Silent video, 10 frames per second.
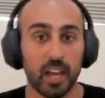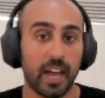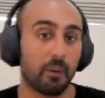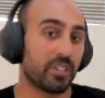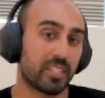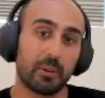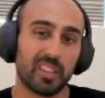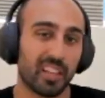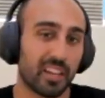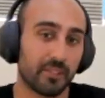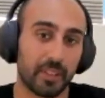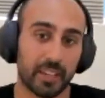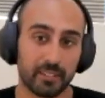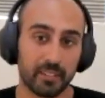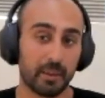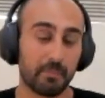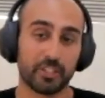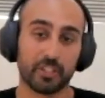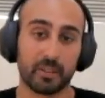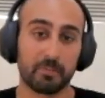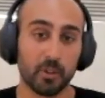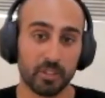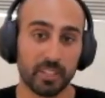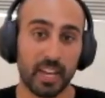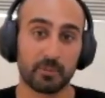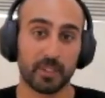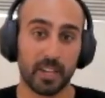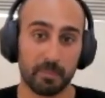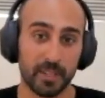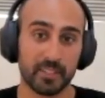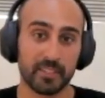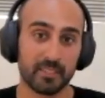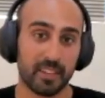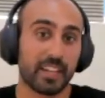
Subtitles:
And we see that with a lot of, like I mentioned, like most of the times when companies,